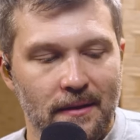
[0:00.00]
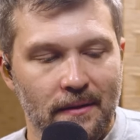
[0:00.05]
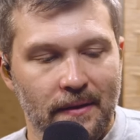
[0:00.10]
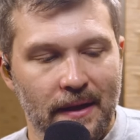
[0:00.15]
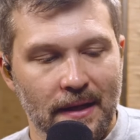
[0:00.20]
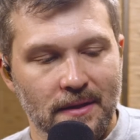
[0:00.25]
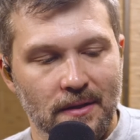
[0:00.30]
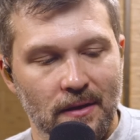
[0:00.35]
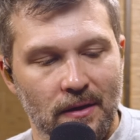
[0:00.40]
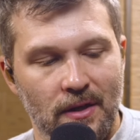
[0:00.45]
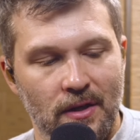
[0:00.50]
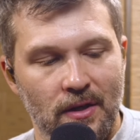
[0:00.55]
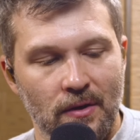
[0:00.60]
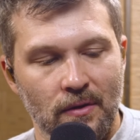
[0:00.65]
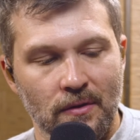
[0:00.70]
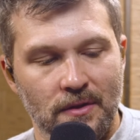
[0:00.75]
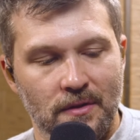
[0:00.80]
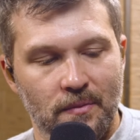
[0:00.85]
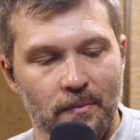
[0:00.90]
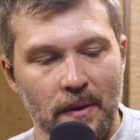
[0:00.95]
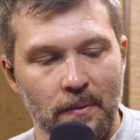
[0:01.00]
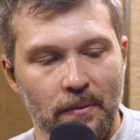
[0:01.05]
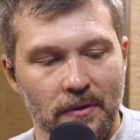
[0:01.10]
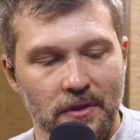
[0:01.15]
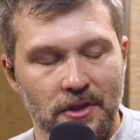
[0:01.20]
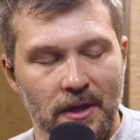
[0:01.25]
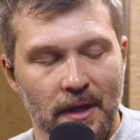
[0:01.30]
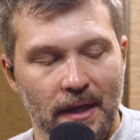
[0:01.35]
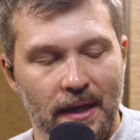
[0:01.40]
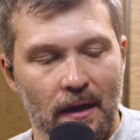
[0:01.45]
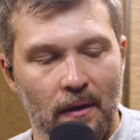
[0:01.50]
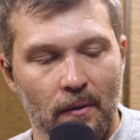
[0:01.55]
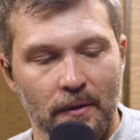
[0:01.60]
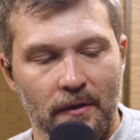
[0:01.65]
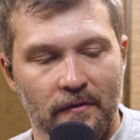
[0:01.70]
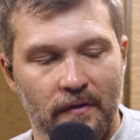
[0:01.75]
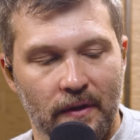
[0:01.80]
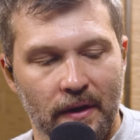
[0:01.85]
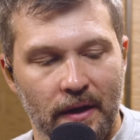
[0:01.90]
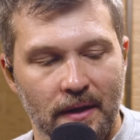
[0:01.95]
a that's a huge people check out with the
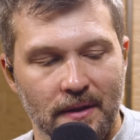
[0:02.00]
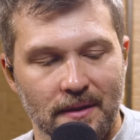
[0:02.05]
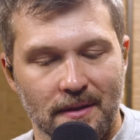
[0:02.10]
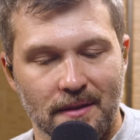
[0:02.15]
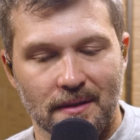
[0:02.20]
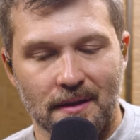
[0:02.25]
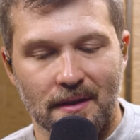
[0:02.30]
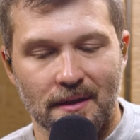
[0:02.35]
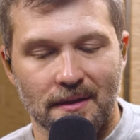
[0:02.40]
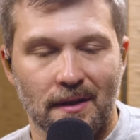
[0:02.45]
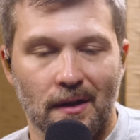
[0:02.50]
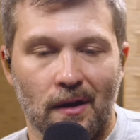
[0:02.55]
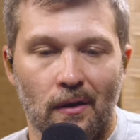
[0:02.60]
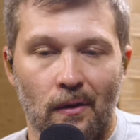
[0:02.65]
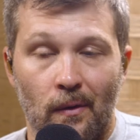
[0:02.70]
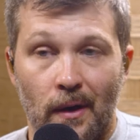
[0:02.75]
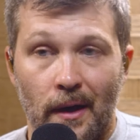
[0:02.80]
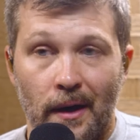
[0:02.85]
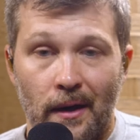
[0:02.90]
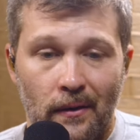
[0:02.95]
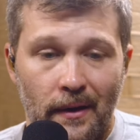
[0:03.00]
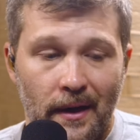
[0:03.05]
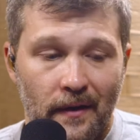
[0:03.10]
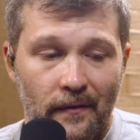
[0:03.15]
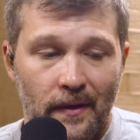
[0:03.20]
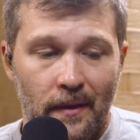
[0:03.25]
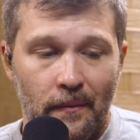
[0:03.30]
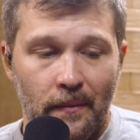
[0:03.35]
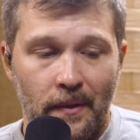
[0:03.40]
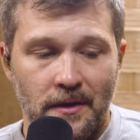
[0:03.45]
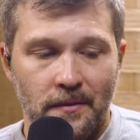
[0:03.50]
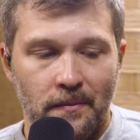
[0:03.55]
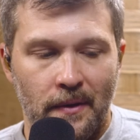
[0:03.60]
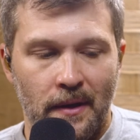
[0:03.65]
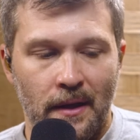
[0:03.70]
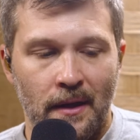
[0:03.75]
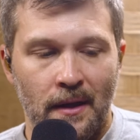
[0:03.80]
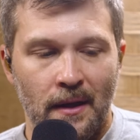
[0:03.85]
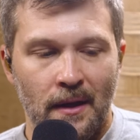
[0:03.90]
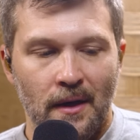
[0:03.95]
finances because they go, well, oh, I don't have that much
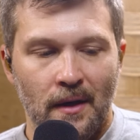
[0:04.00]
money.